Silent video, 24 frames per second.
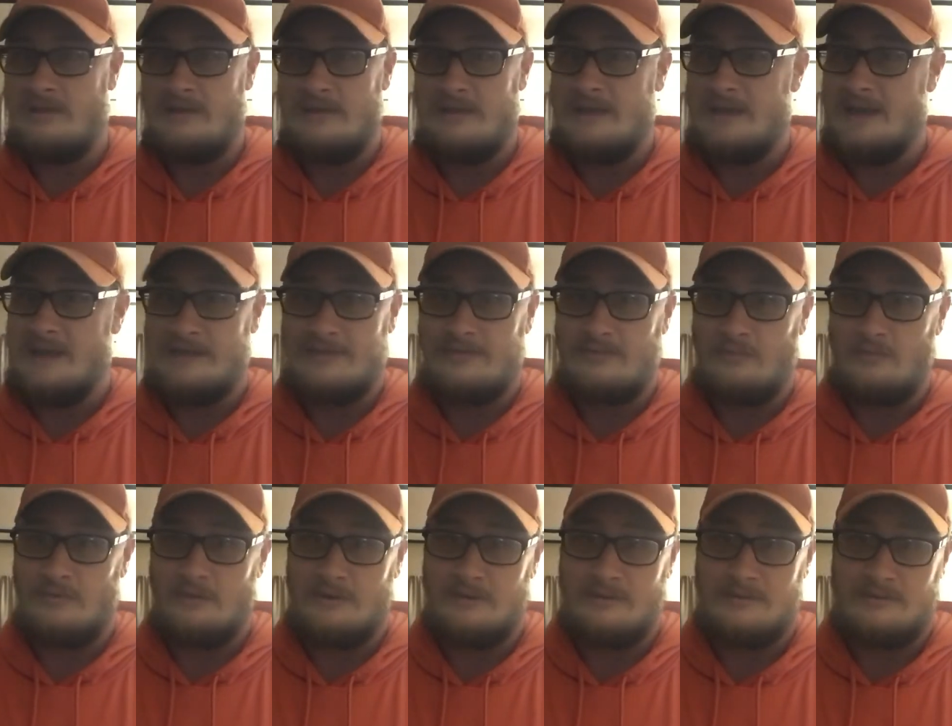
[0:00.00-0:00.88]
That's the
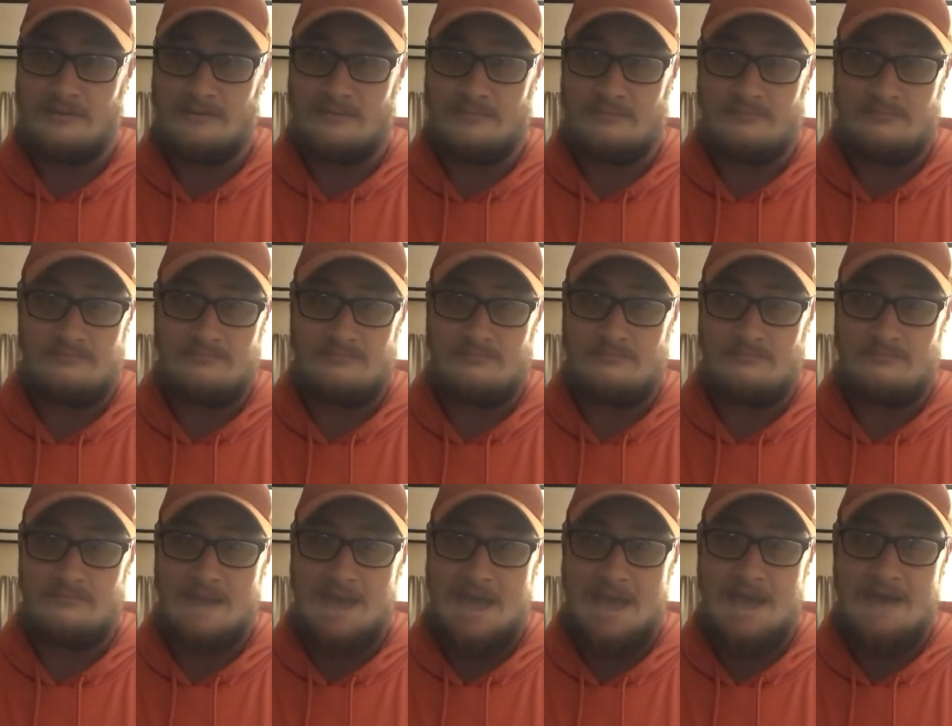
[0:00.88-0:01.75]
worst
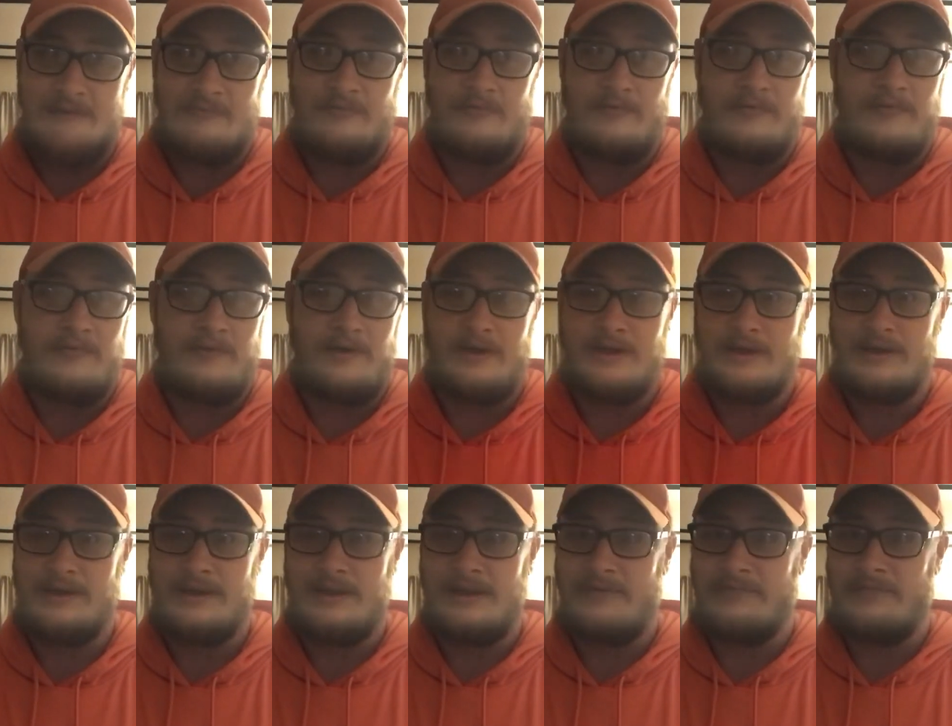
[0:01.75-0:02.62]
half of fucking
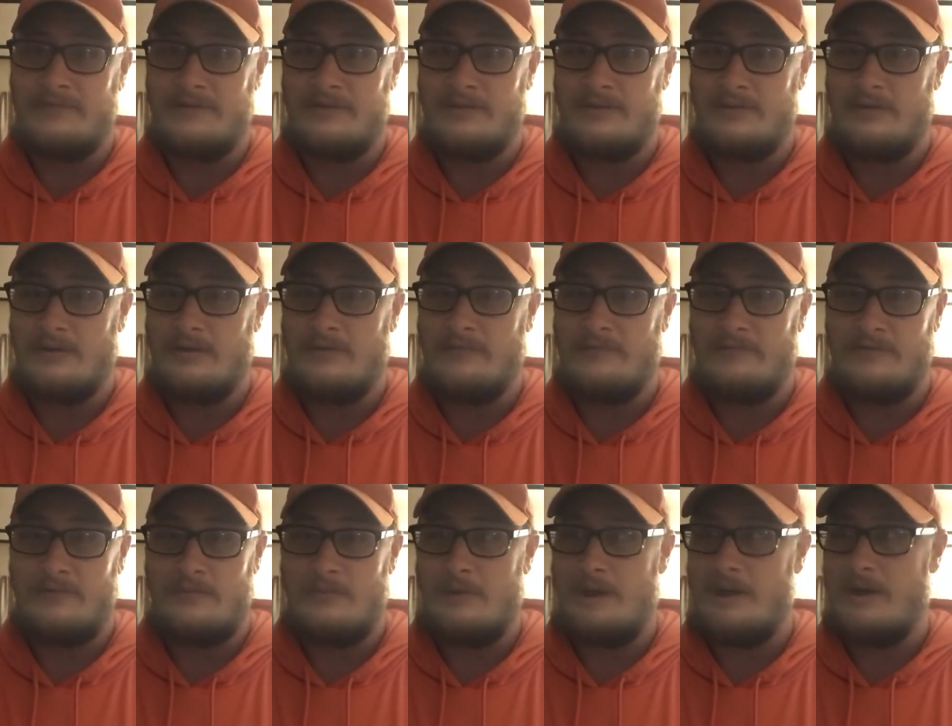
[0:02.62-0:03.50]
defense of
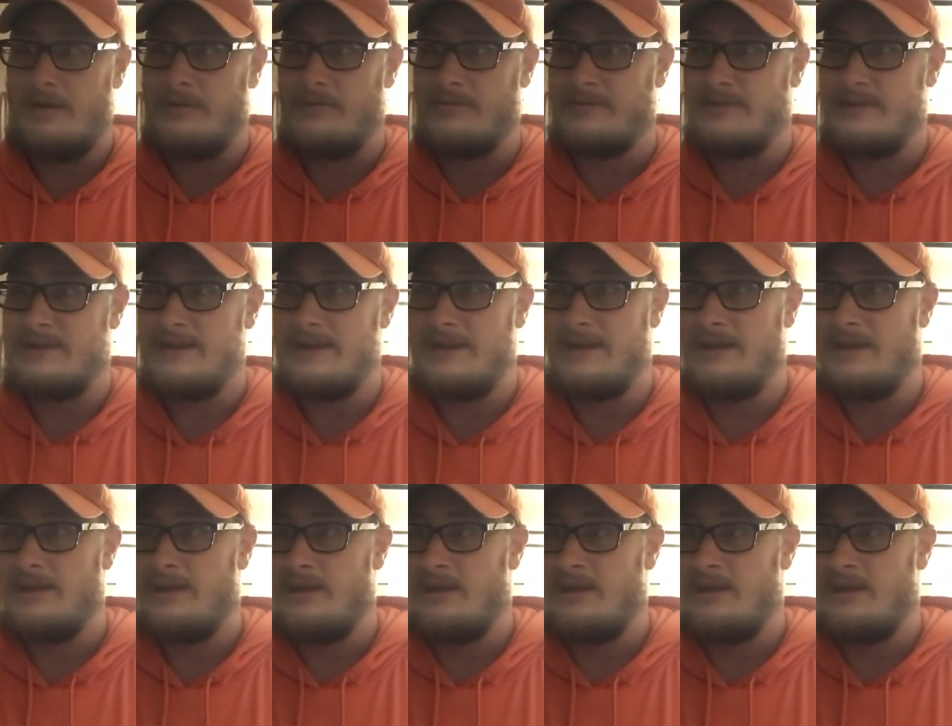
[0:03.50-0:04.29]
football I've seen,